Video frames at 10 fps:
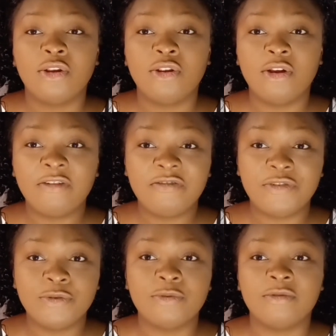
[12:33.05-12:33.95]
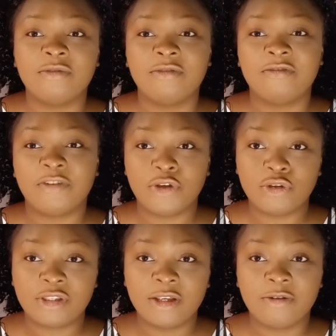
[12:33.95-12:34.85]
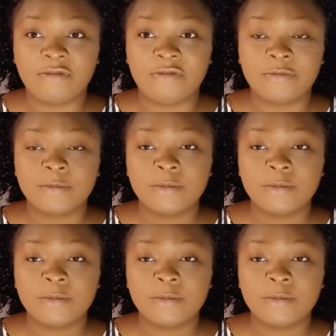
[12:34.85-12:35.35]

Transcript: love you for yourself.